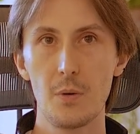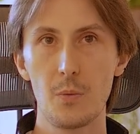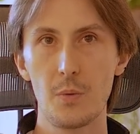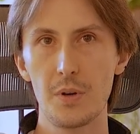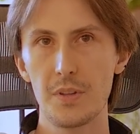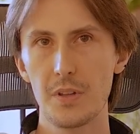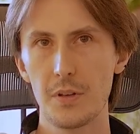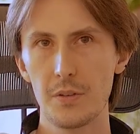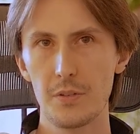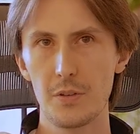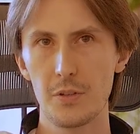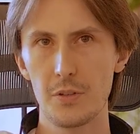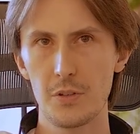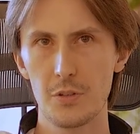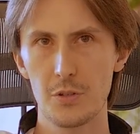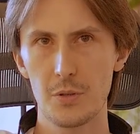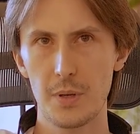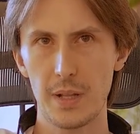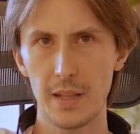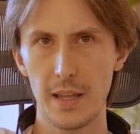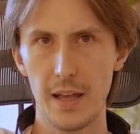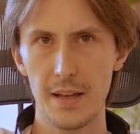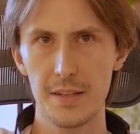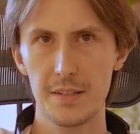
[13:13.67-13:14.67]
without the
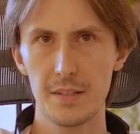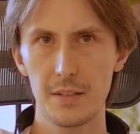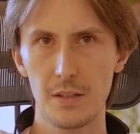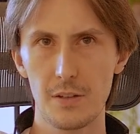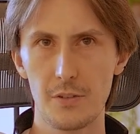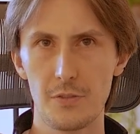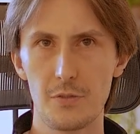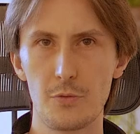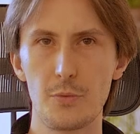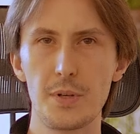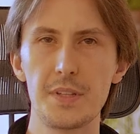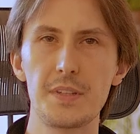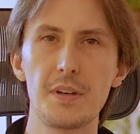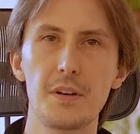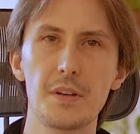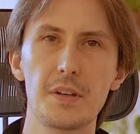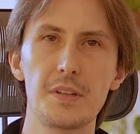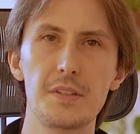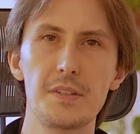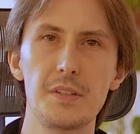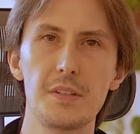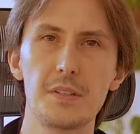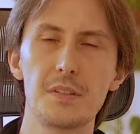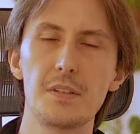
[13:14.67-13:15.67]
usual hassle of
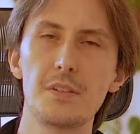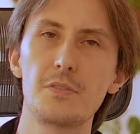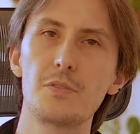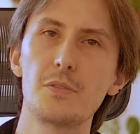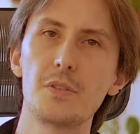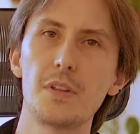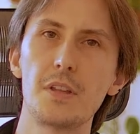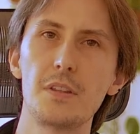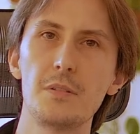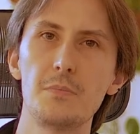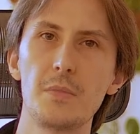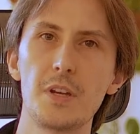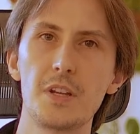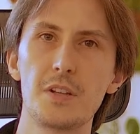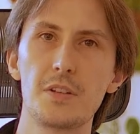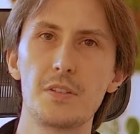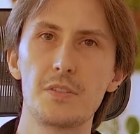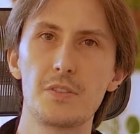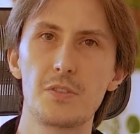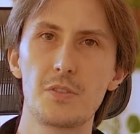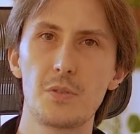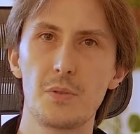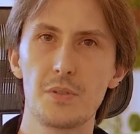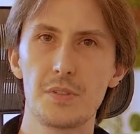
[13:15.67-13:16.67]
retargeting different
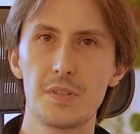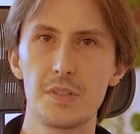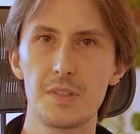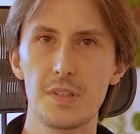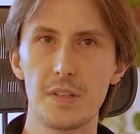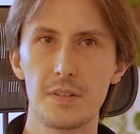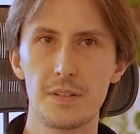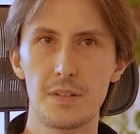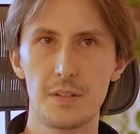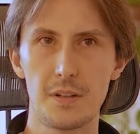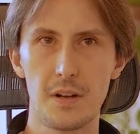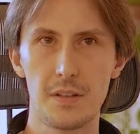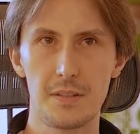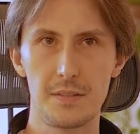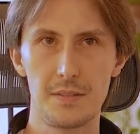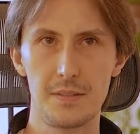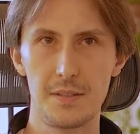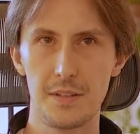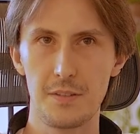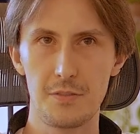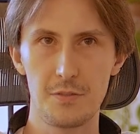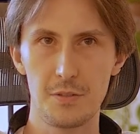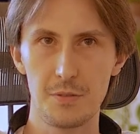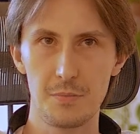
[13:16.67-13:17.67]
animation sources that are at
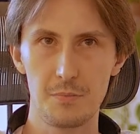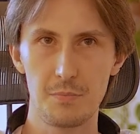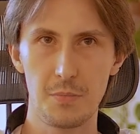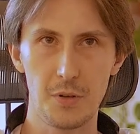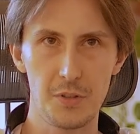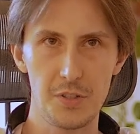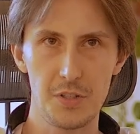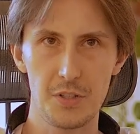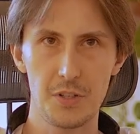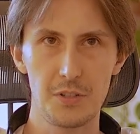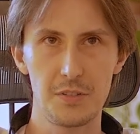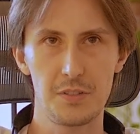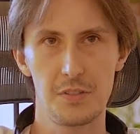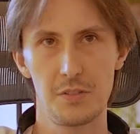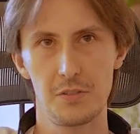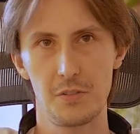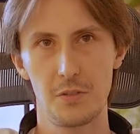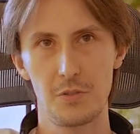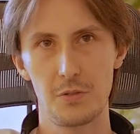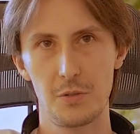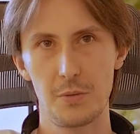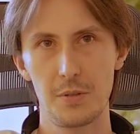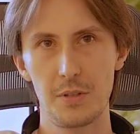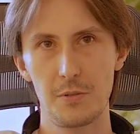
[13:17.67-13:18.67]
different positions in
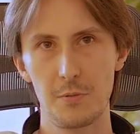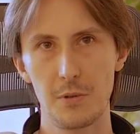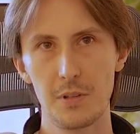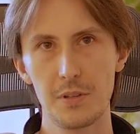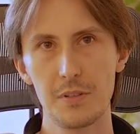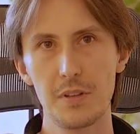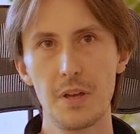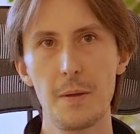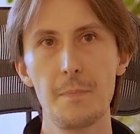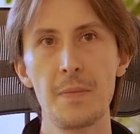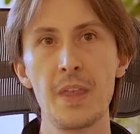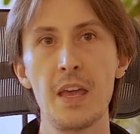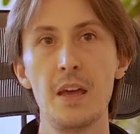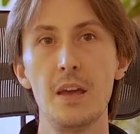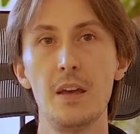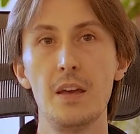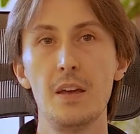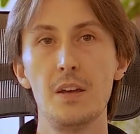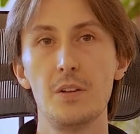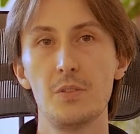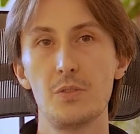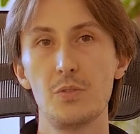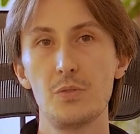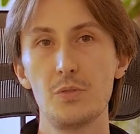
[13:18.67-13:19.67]
the 3D world,
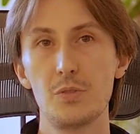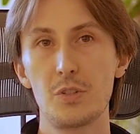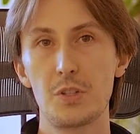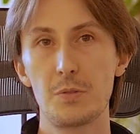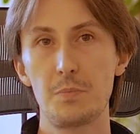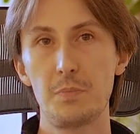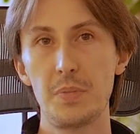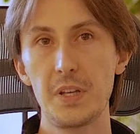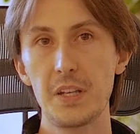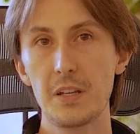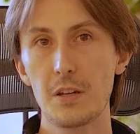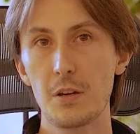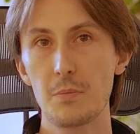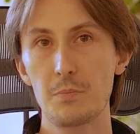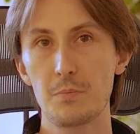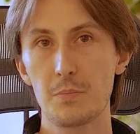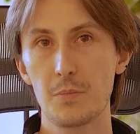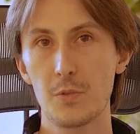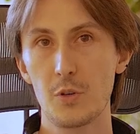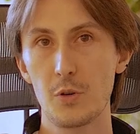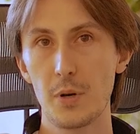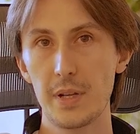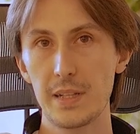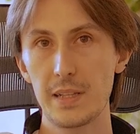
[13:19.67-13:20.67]
to speeding
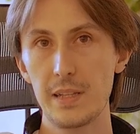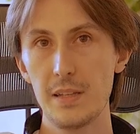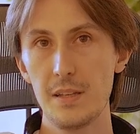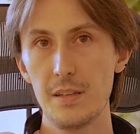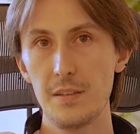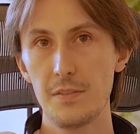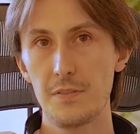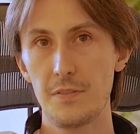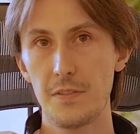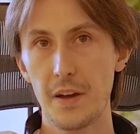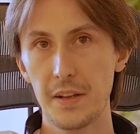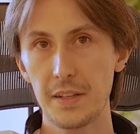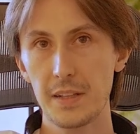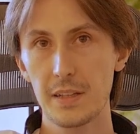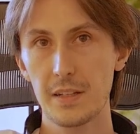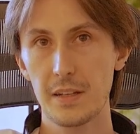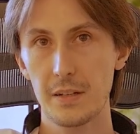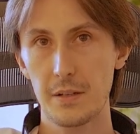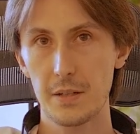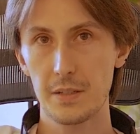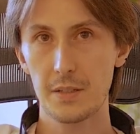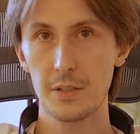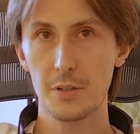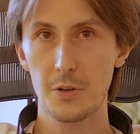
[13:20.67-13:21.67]
up greatly final
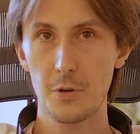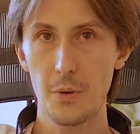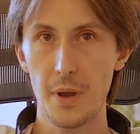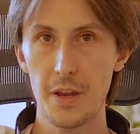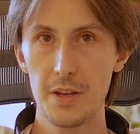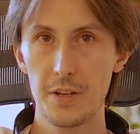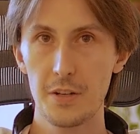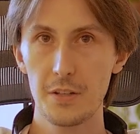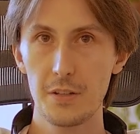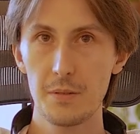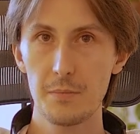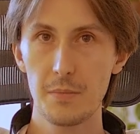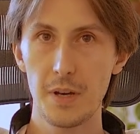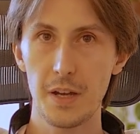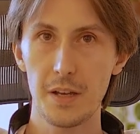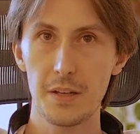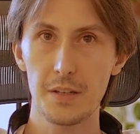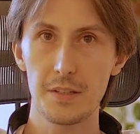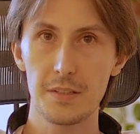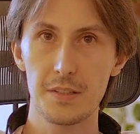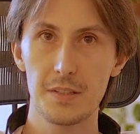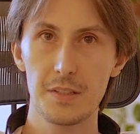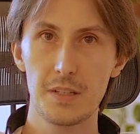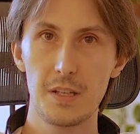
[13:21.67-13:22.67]
character creation
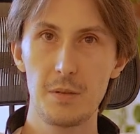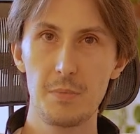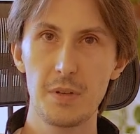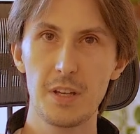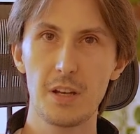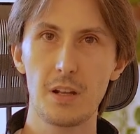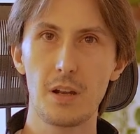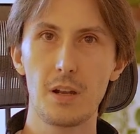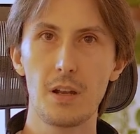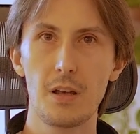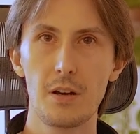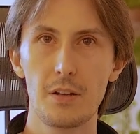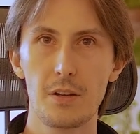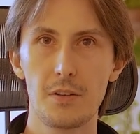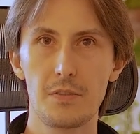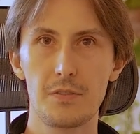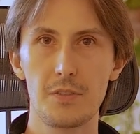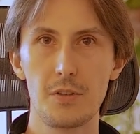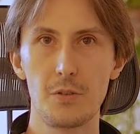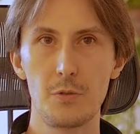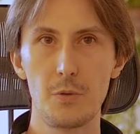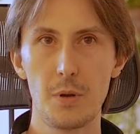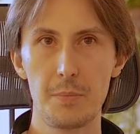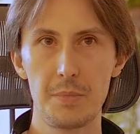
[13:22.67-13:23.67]
by skipping a lot
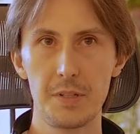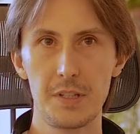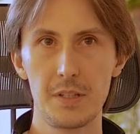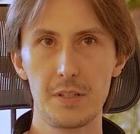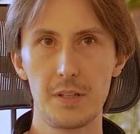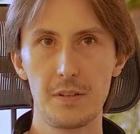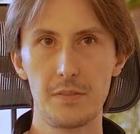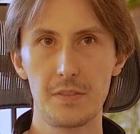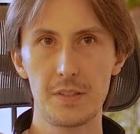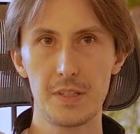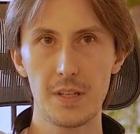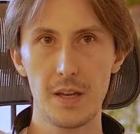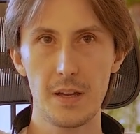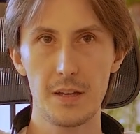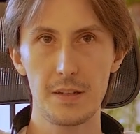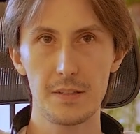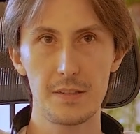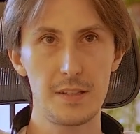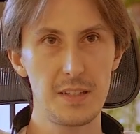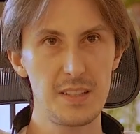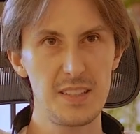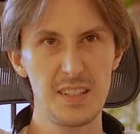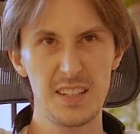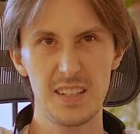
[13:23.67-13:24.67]
of the repetitive
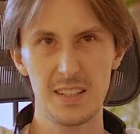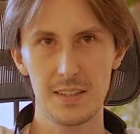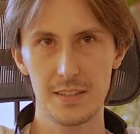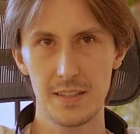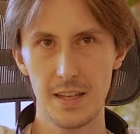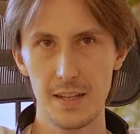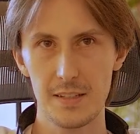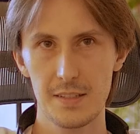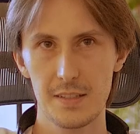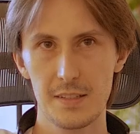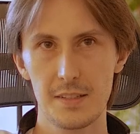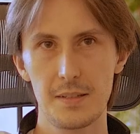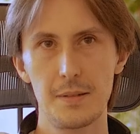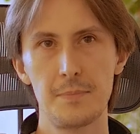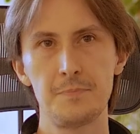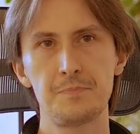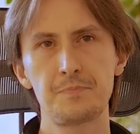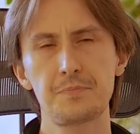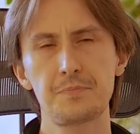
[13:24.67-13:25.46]
technical tasks